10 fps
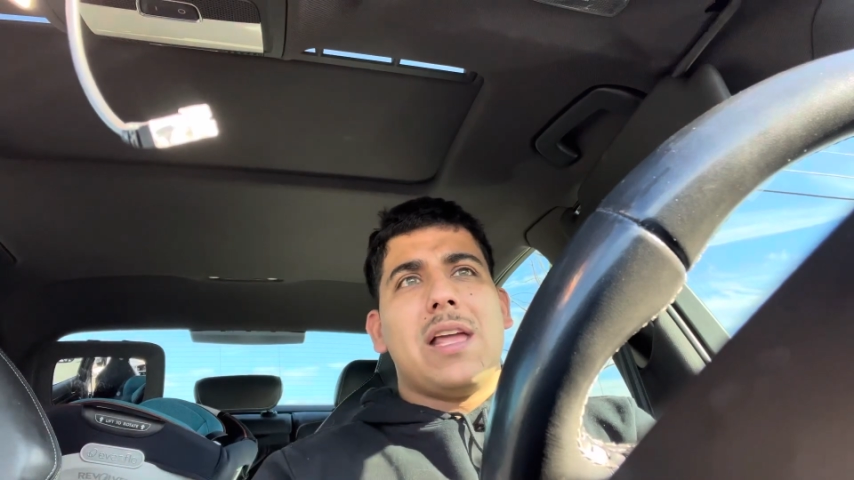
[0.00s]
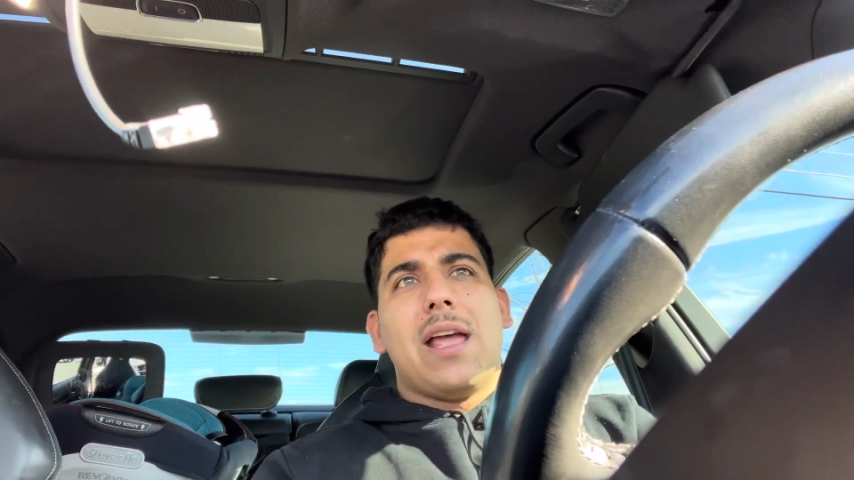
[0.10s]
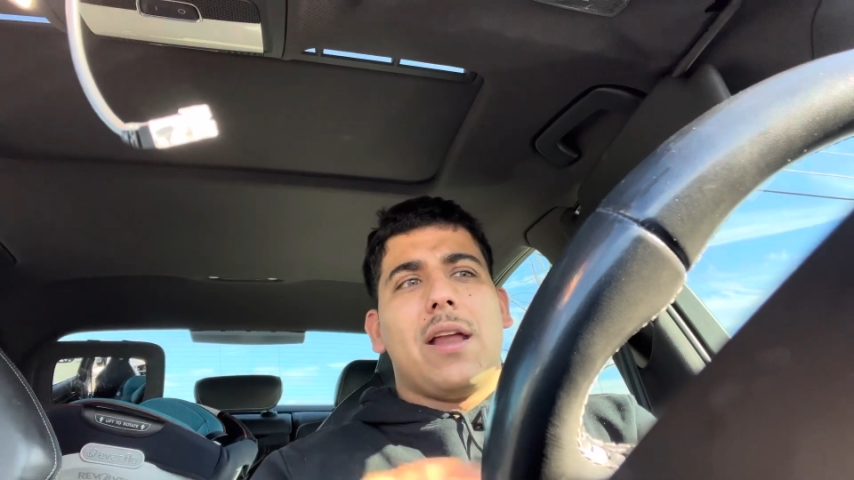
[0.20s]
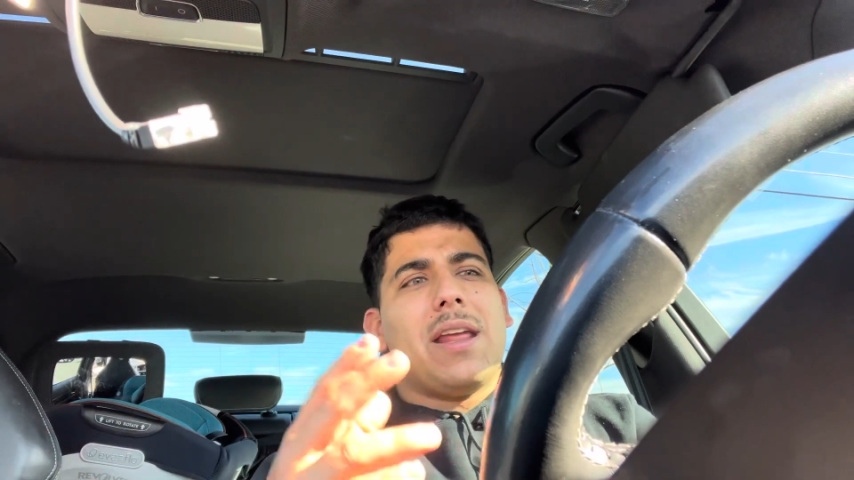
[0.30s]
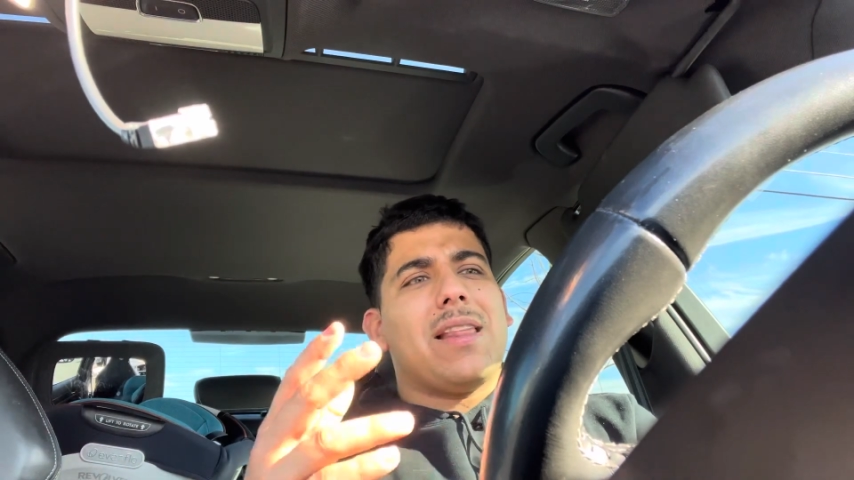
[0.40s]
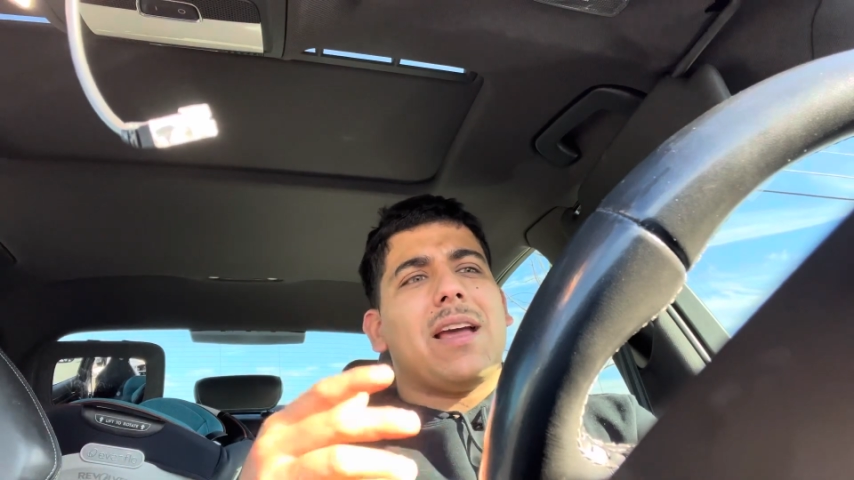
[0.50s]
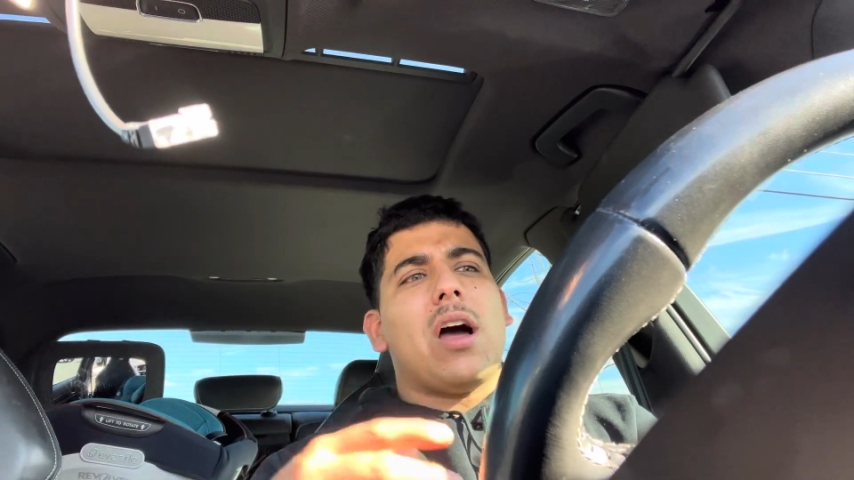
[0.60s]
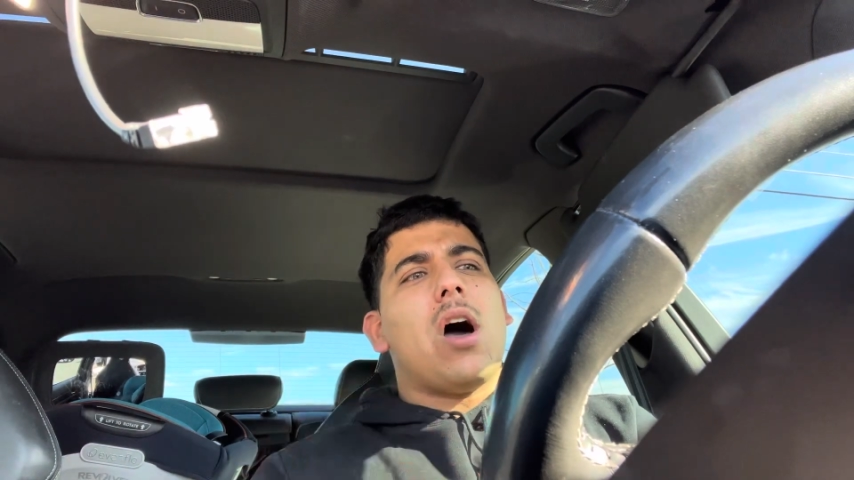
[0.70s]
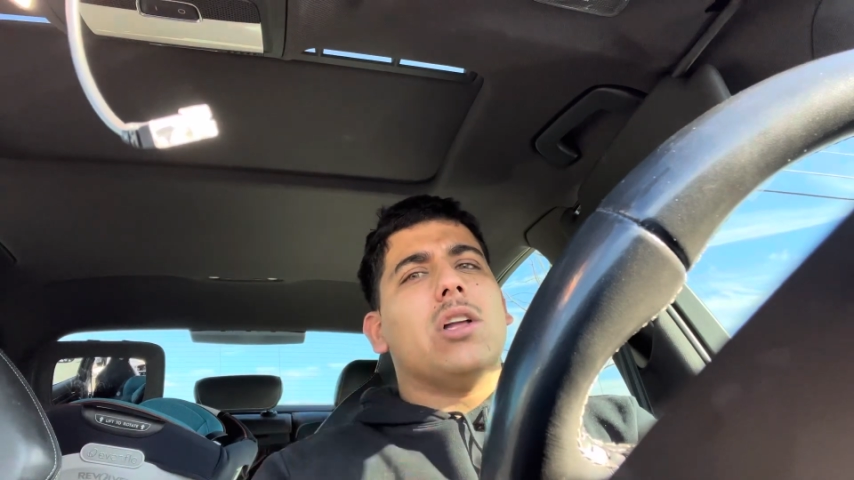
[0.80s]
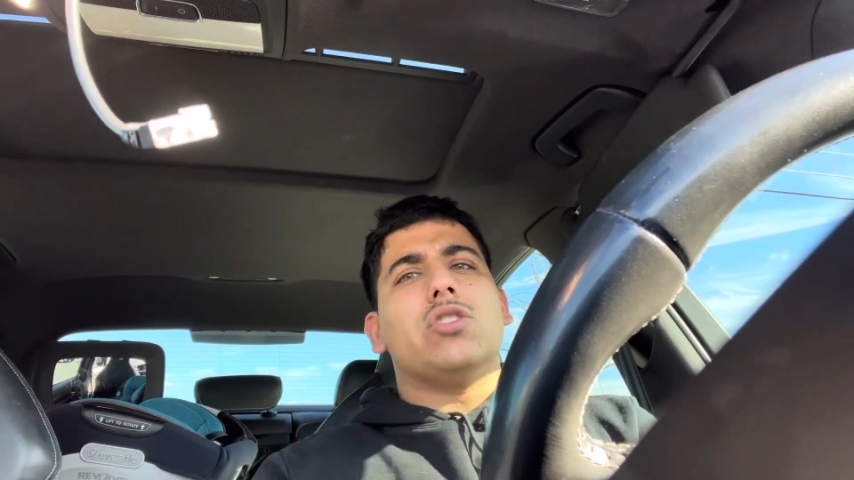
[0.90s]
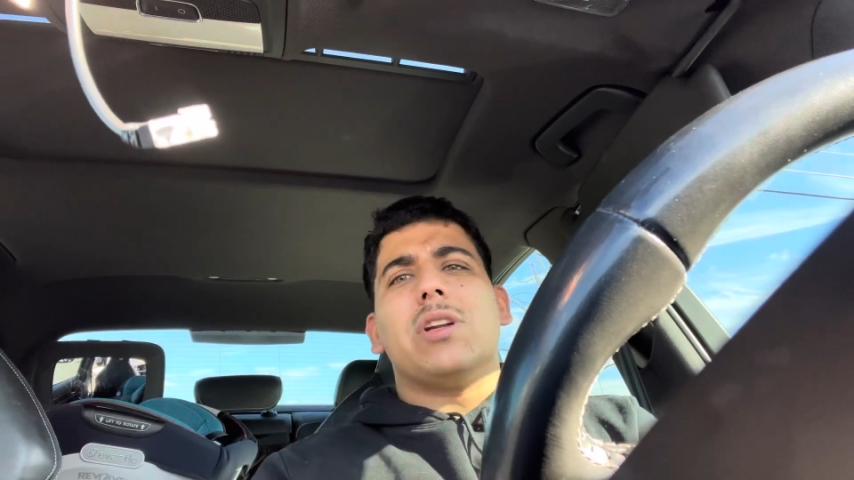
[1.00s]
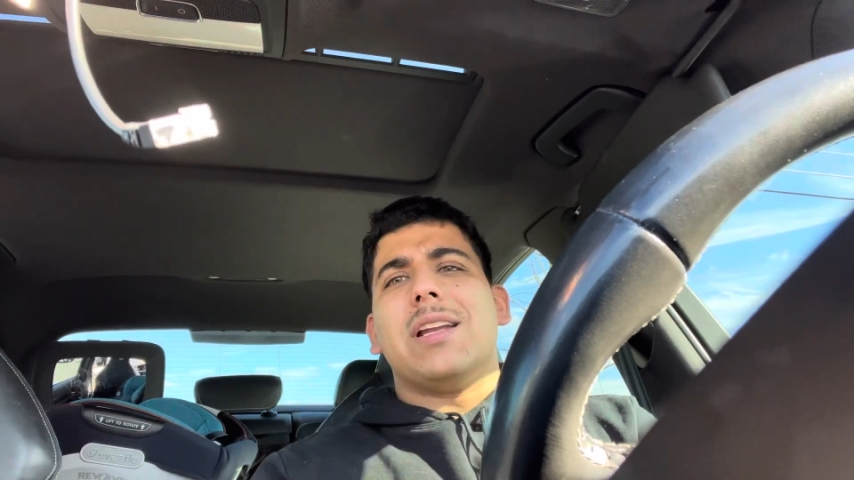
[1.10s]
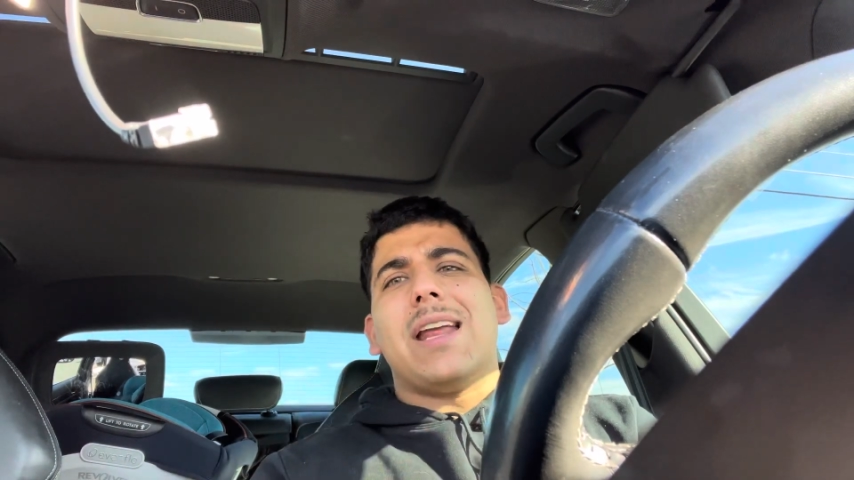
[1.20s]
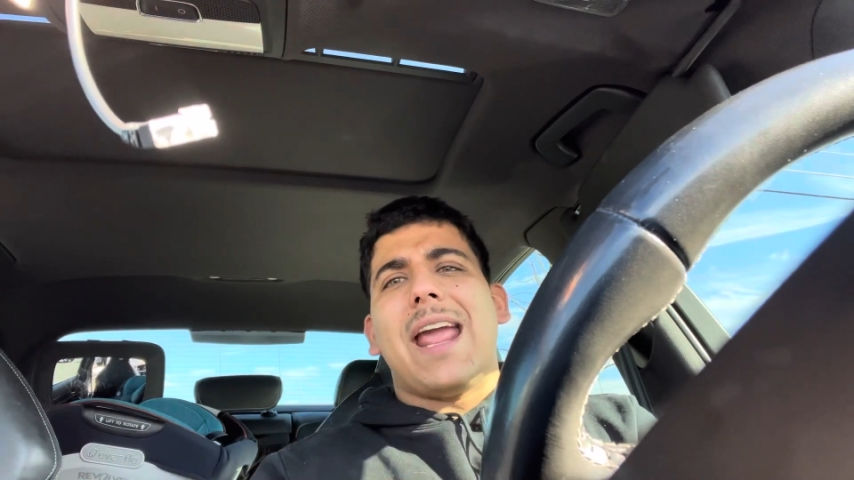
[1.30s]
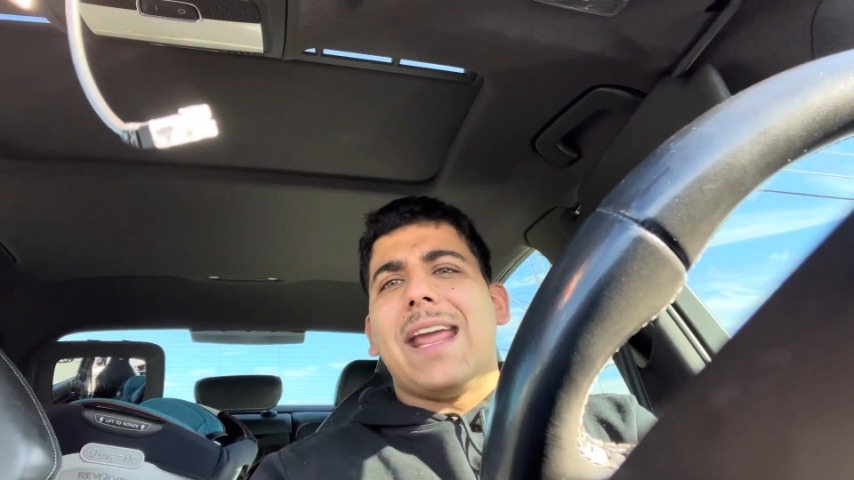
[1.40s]
and he had like
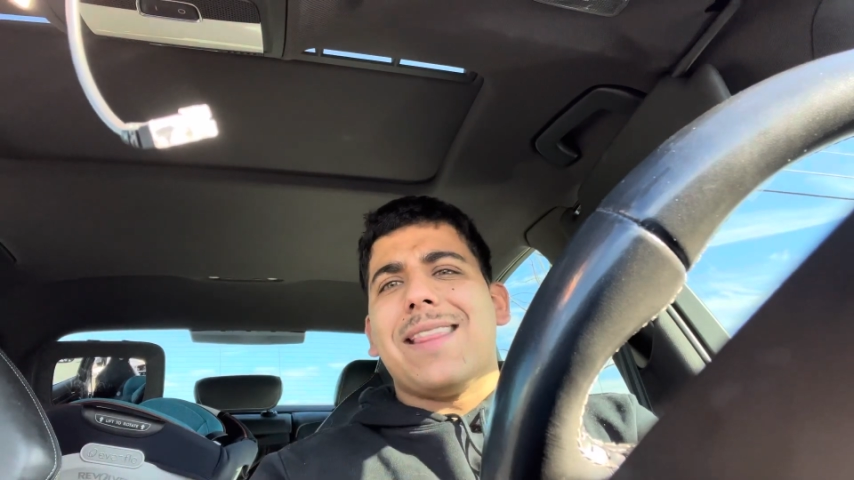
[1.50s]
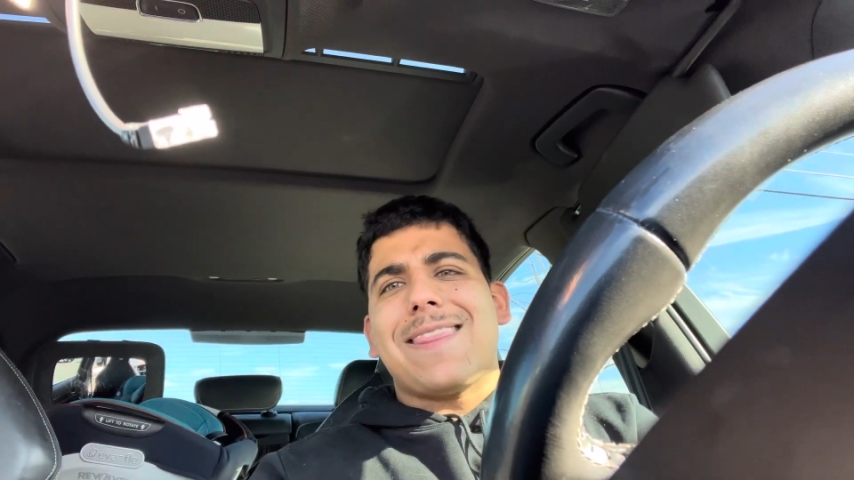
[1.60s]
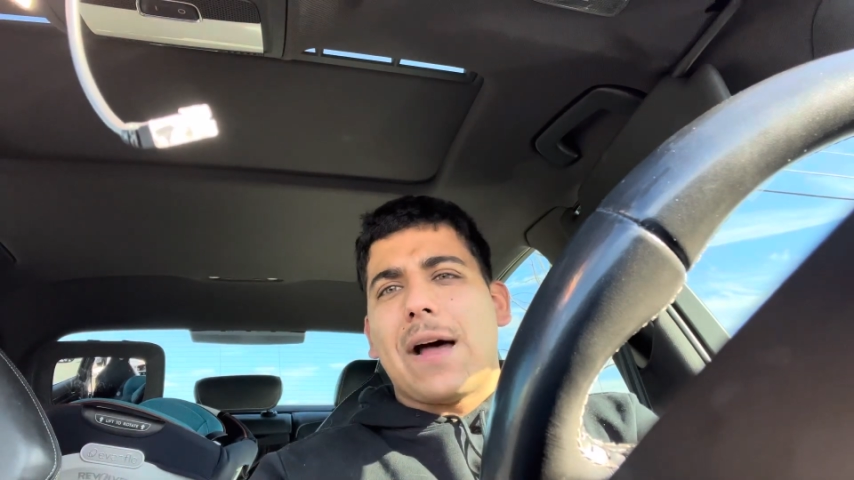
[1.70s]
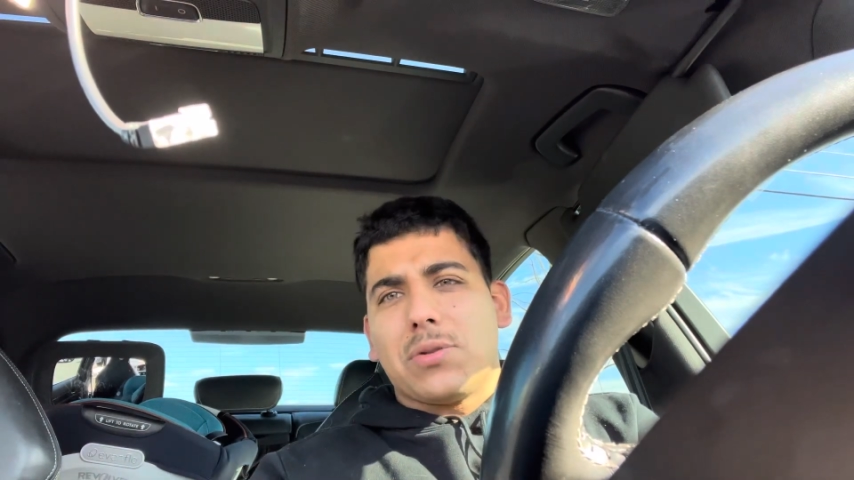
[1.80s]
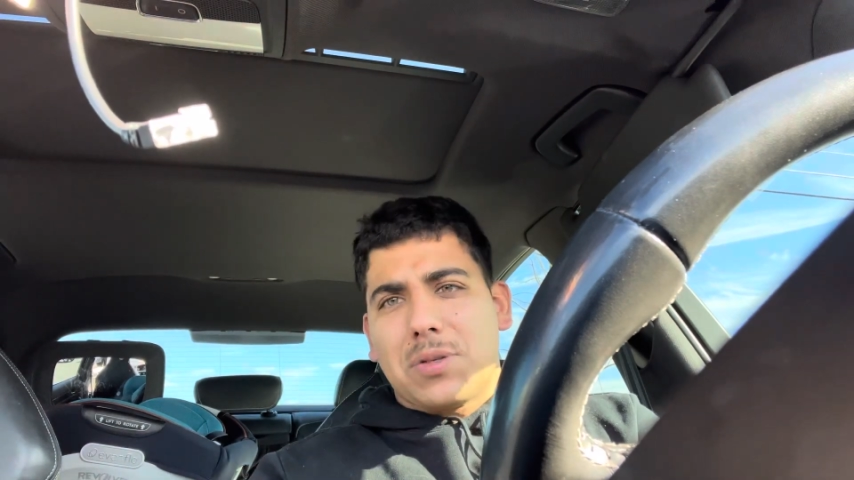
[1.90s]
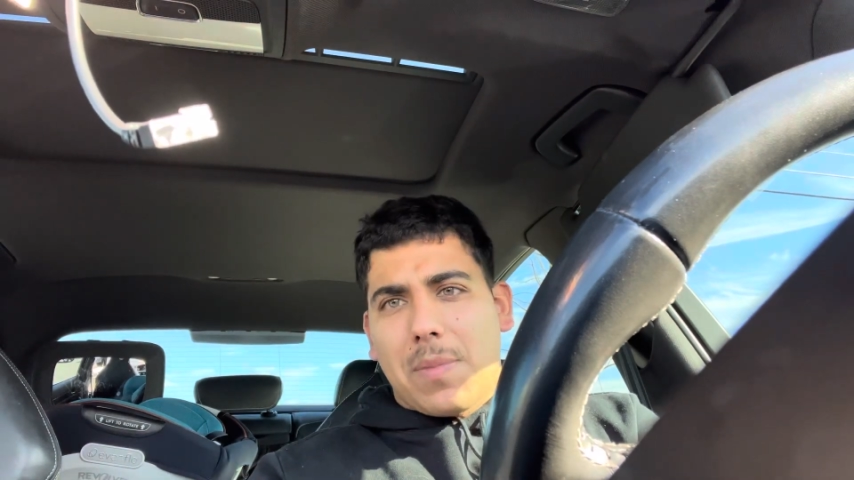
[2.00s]
108,000